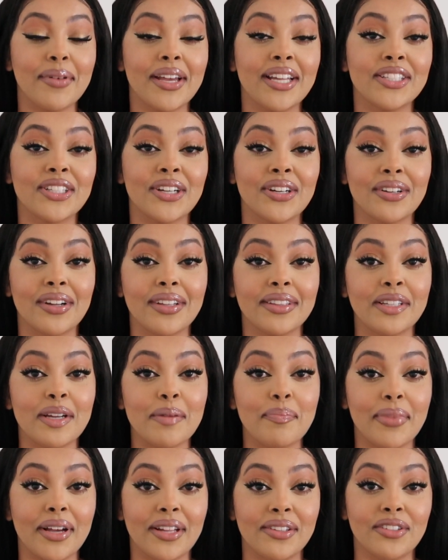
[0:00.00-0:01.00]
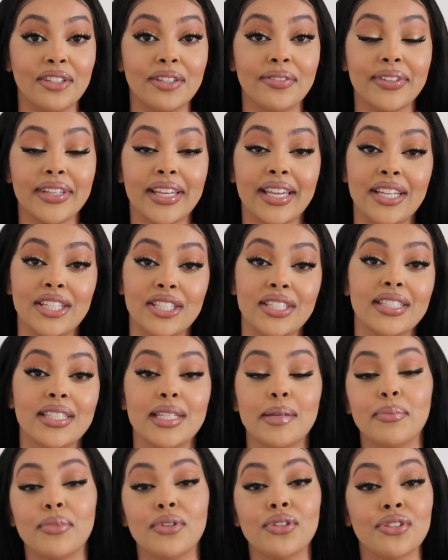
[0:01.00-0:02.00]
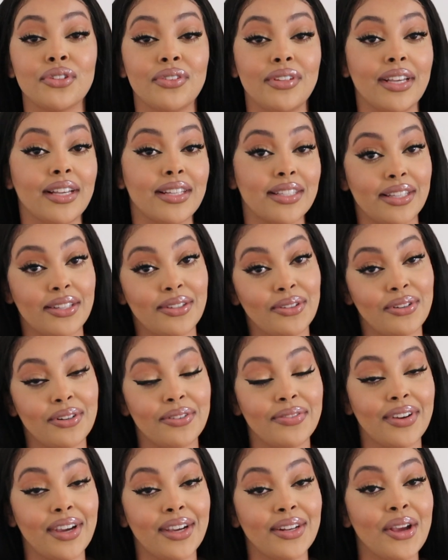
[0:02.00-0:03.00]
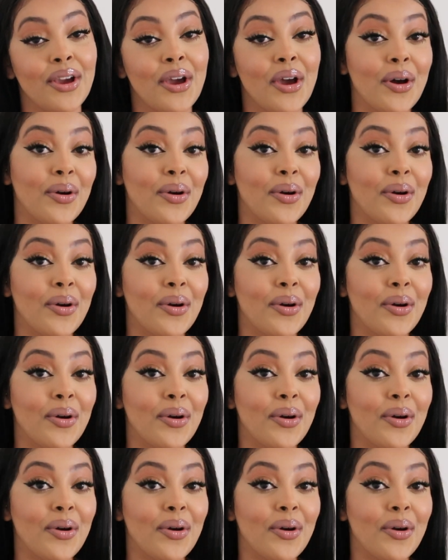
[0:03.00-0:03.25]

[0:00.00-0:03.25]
and turn on your bell notification symbol so you guys get notified